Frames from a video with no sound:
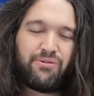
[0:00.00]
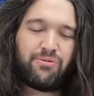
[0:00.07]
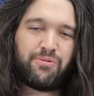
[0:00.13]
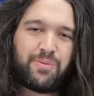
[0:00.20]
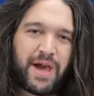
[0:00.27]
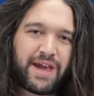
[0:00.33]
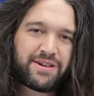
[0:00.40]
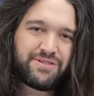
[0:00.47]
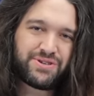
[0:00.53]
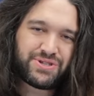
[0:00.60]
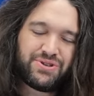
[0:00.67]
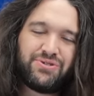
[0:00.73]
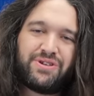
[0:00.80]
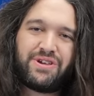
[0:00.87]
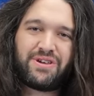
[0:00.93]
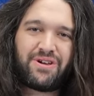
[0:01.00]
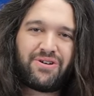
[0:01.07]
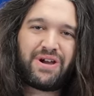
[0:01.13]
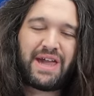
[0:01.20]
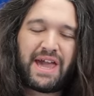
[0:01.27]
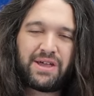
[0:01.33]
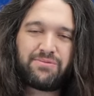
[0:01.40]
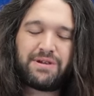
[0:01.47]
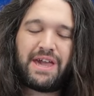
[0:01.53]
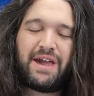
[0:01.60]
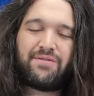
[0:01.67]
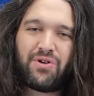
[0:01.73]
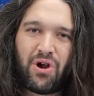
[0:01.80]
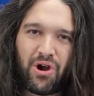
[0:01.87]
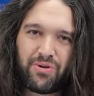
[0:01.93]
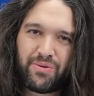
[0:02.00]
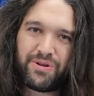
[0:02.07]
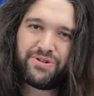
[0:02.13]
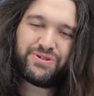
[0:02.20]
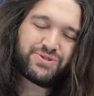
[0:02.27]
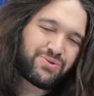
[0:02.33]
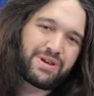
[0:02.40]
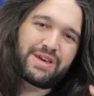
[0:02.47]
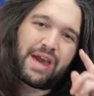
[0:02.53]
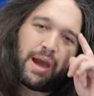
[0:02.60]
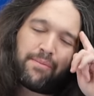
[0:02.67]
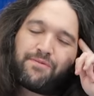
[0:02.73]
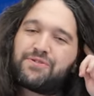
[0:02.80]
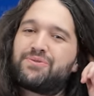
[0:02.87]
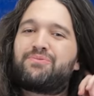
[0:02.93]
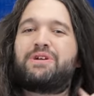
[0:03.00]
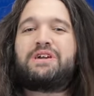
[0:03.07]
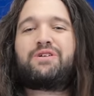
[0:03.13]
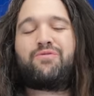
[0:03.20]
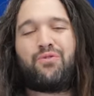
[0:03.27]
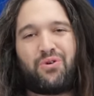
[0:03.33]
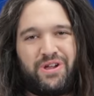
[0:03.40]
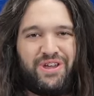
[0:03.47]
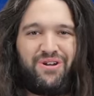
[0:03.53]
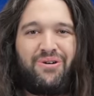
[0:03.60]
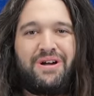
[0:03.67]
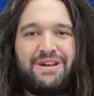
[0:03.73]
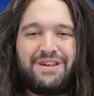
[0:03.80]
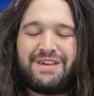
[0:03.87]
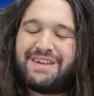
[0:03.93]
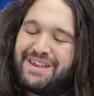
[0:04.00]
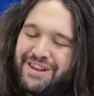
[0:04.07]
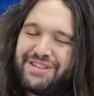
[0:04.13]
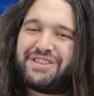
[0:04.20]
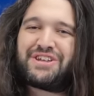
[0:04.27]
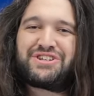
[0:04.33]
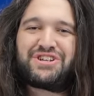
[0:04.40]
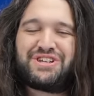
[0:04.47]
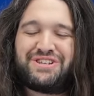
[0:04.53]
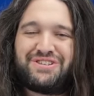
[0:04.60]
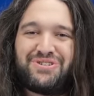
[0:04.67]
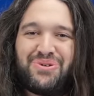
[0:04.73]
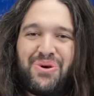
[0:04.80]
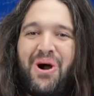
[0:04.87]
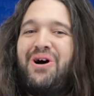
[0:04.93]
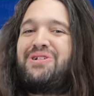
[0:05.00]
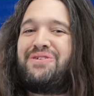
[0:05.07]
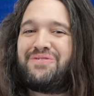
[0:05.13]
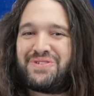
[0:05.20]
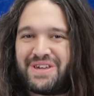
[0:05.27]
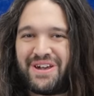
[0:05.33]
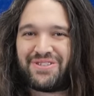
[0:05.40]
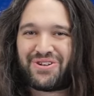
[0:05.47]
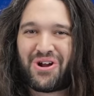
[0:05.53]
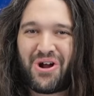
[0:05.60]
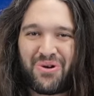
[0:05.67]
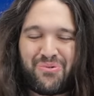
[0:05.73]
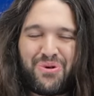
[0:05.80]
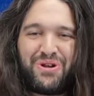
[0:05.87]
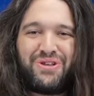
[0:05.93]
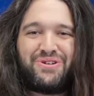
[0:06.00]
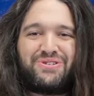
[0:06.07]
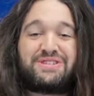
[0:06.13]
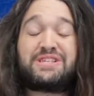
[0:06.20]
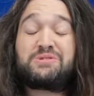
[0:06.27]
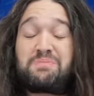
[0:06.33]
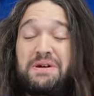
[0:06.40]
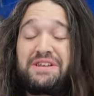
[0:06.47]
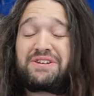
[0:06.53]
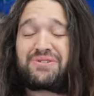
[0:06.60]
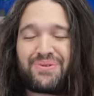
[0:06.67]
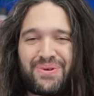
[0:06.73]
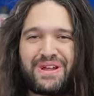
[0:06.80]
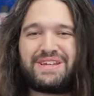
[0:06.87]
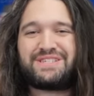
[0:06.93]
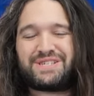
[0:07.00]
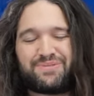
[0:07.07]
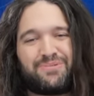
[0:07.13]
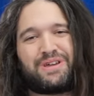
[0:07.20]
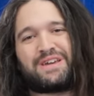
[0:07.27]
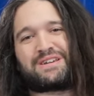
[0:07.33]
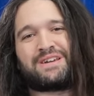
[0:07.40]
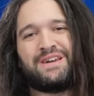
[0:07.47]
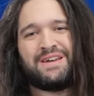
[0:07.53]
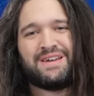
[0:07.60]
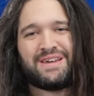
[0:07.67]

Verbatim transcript: everyone, we're back in the studio and we have a hardware news recap for the week for you, in addition to all of the other hardware news. It's been a crazy week.